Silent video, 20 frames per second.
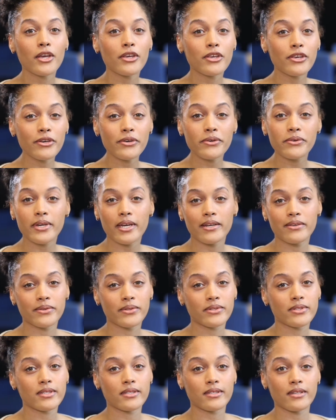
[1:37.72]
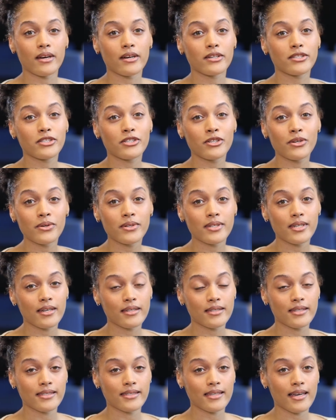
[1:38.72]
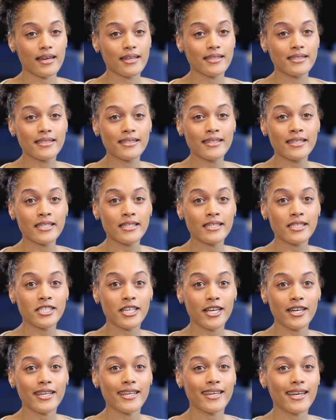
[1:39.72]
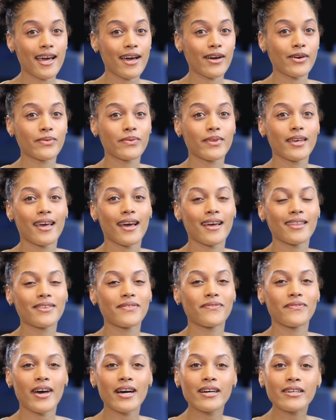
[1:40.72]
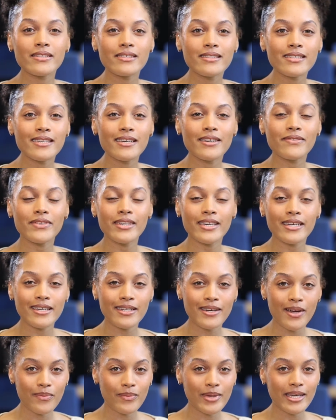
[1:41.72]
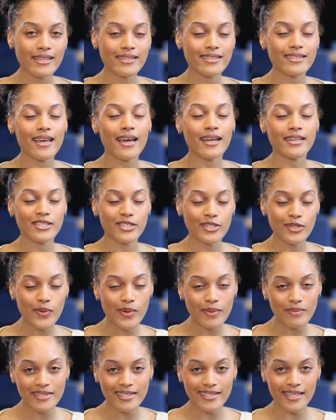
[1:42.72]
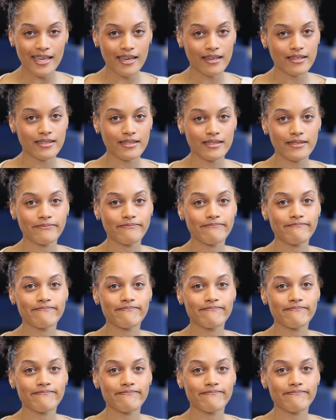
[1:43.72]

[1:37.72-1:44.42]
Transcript: You can also start your data science journey now at the Faculty of Economics at UMCS.